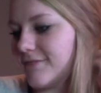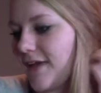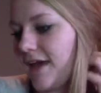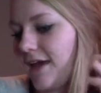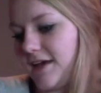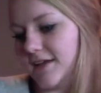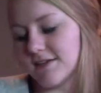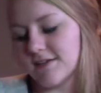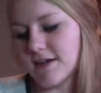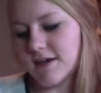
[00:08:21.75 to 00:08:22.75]

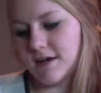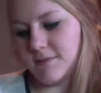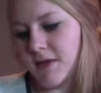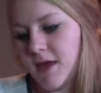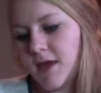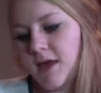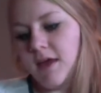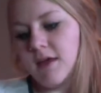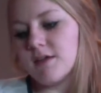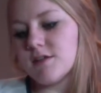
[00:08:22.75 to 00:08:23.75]
And
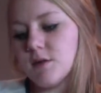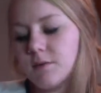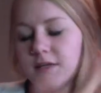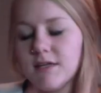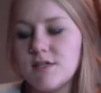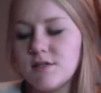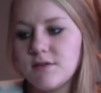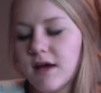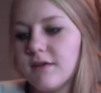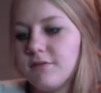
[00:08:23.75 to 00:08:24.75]
so at least do that.